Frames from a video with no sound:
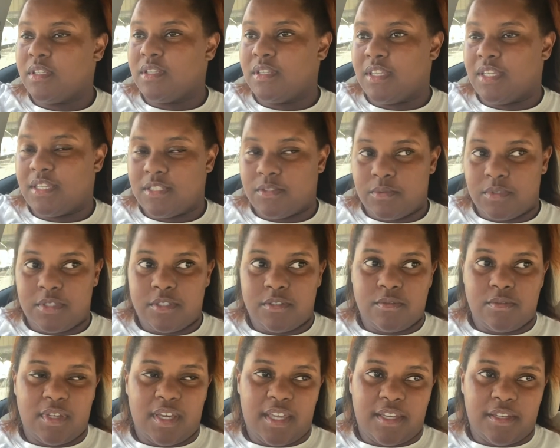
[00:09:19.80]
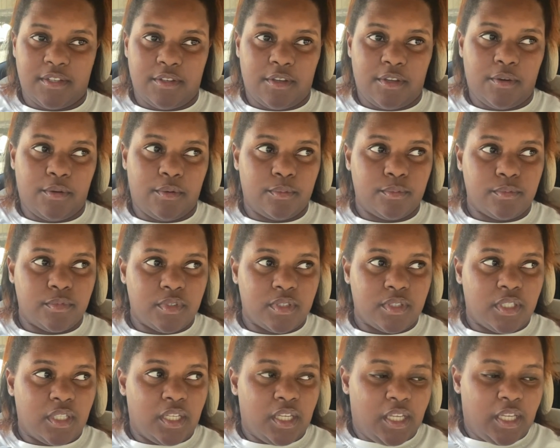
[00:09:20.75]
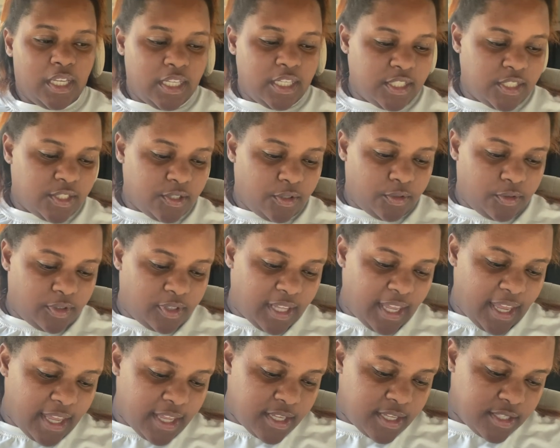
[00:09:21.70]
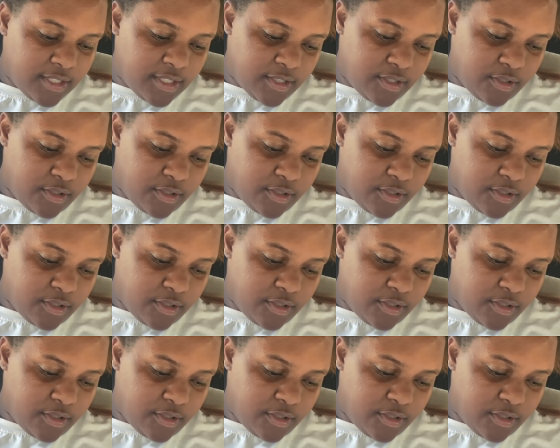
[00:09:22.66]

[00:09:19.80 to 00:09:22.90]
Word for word: That's what you got to know. And so that is